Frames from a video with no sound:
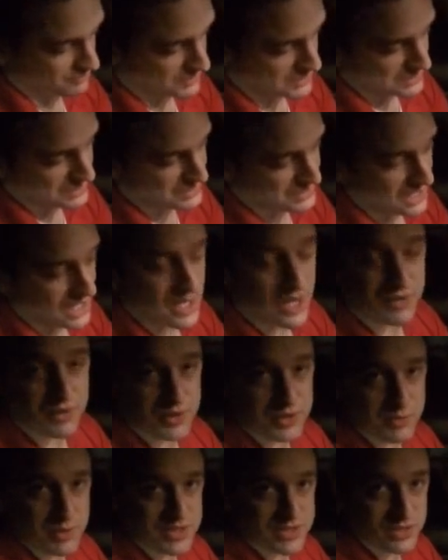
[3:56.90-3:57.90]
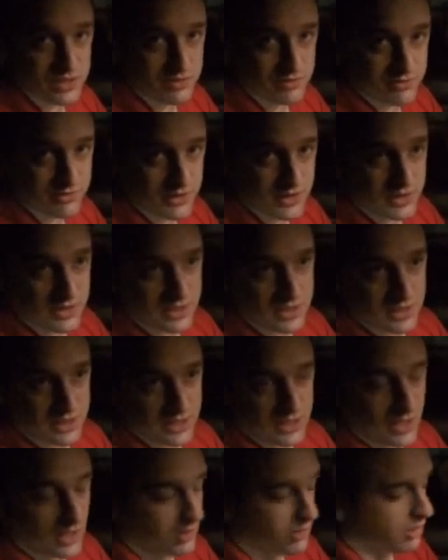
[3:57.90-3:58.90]
cassette, I thought to myself,
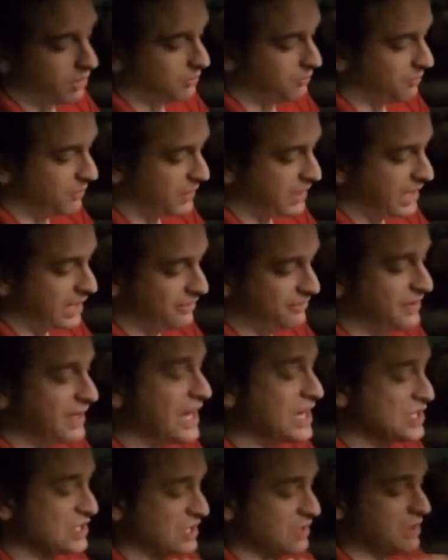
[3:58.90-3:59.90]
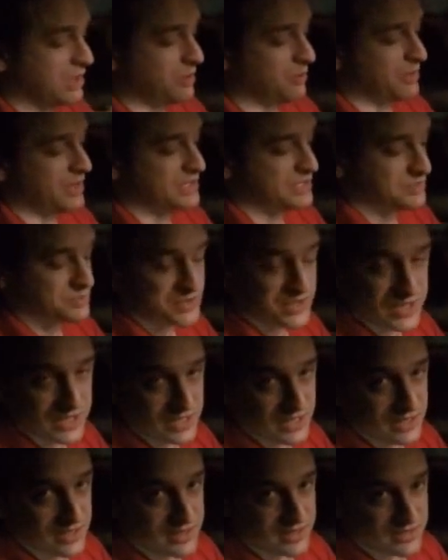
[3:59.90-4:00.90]
oh, I'm gonna have to actually go out and buy some
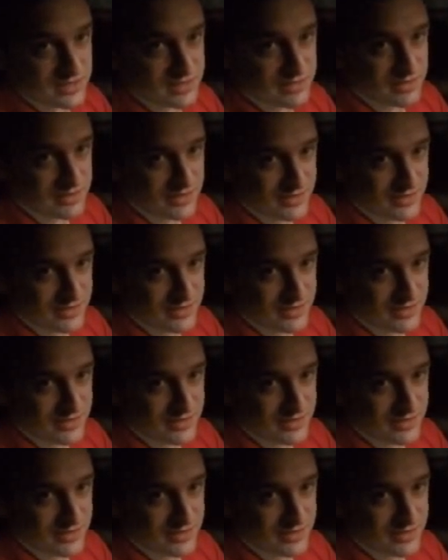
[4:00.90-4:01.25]
CDs.